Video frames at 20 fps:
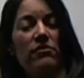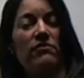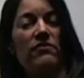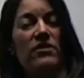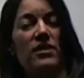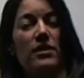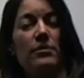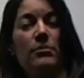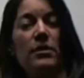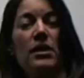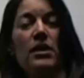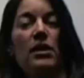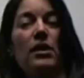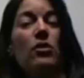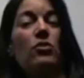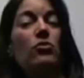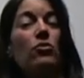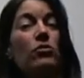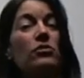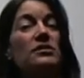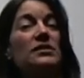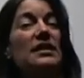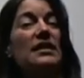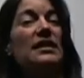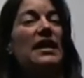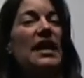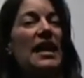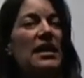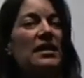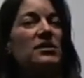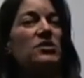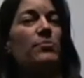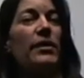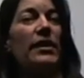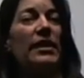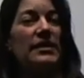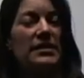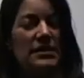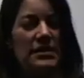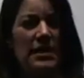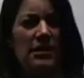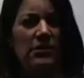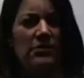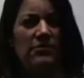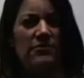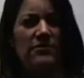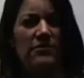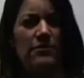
of them in order to get x by itself.